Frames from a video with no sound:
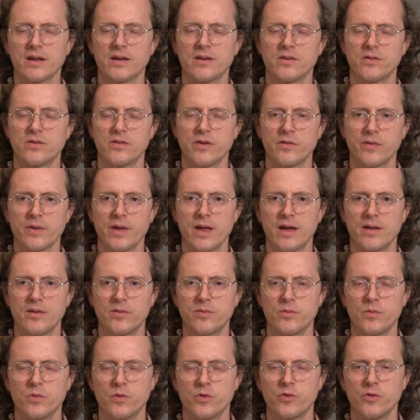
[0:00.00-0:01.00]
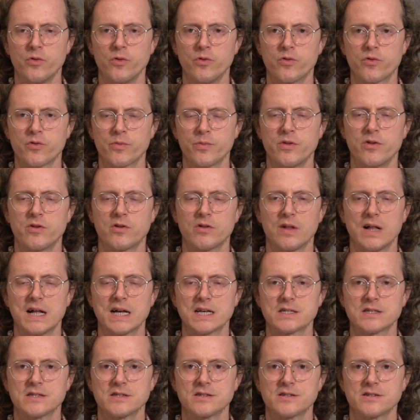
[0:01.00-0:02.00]
And definitely had students from these
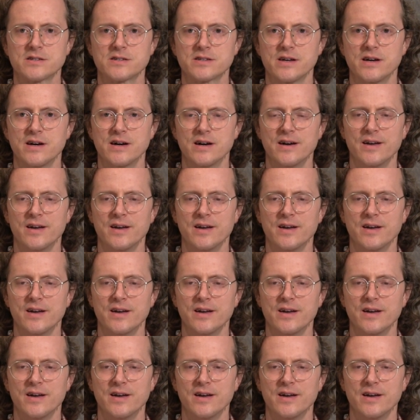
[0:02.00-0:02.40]
classes